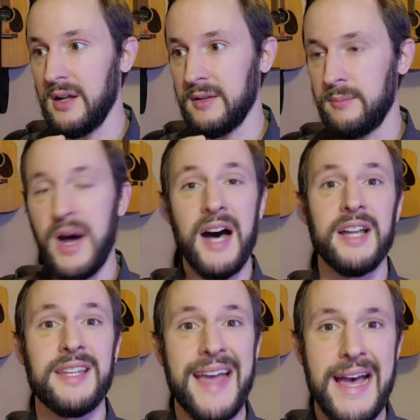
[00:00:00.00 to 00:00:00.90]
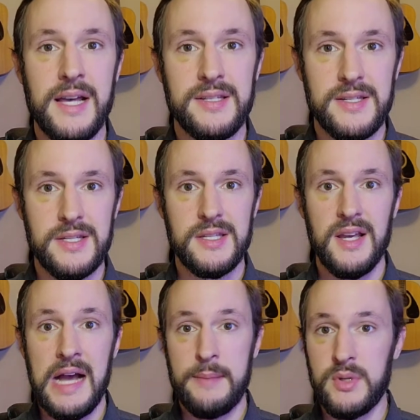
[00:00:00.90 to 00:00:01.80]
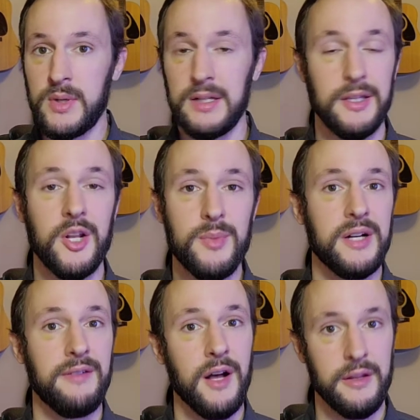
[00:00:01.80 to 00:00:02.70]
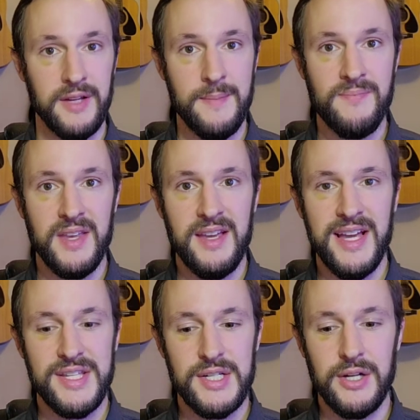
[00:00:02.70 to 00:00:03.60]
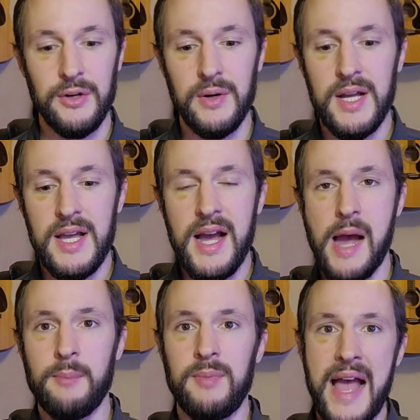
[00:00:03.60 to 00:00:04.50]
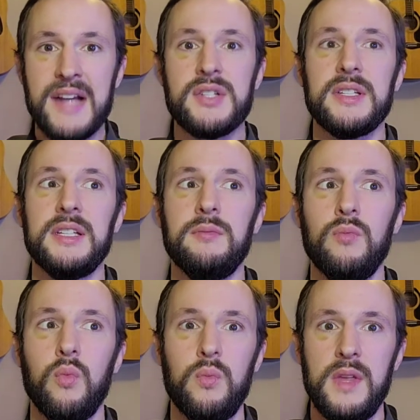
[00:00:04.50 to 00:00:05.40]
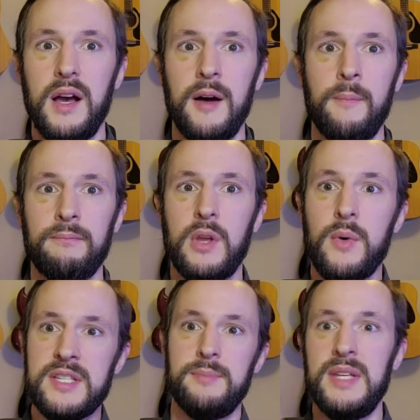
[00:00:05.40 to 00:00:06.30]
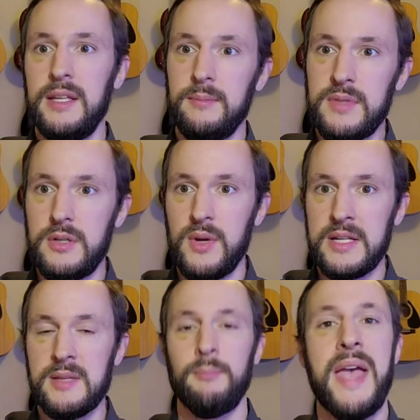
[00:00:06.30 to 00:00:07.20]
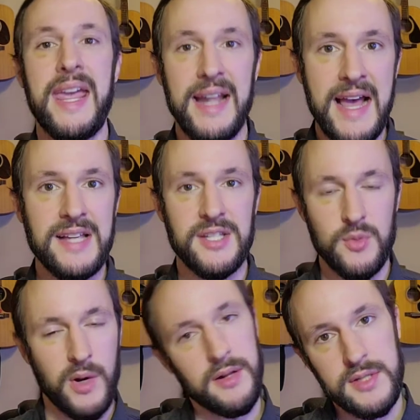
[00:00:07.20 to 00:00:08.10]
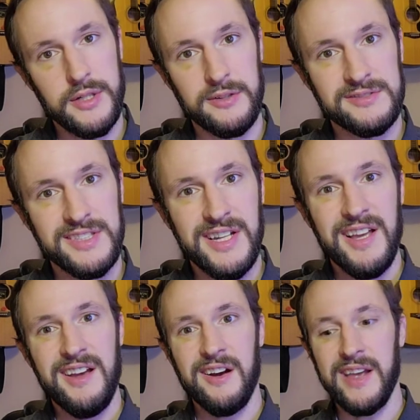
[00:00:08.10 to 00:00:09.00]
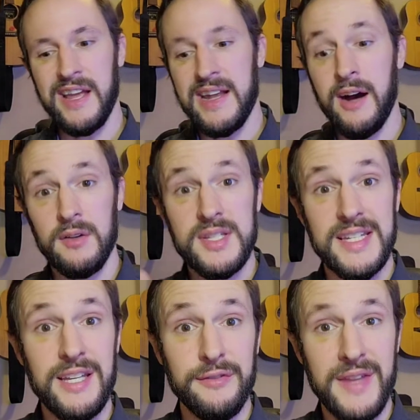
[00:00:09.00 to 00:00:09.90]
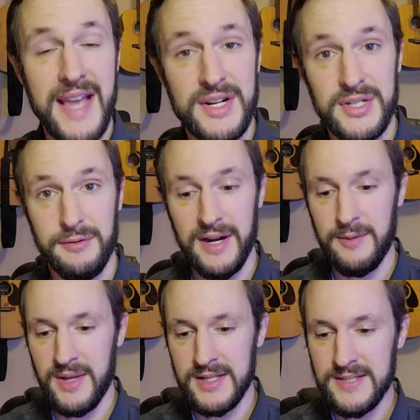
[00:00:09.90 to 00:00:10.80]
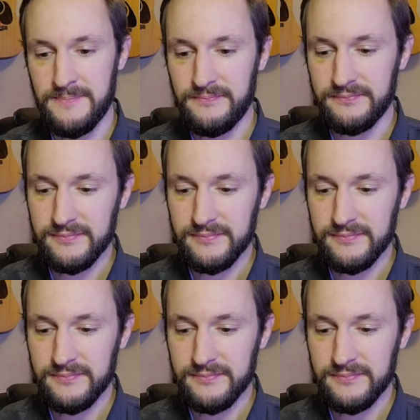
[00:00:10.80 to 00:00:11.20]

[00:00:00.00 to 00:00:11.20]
on podcasts. I'm doing a little bit of all of it. And so I'm actually going to be doing some paid ads as well too. Okay, now Steve, he actually recommends,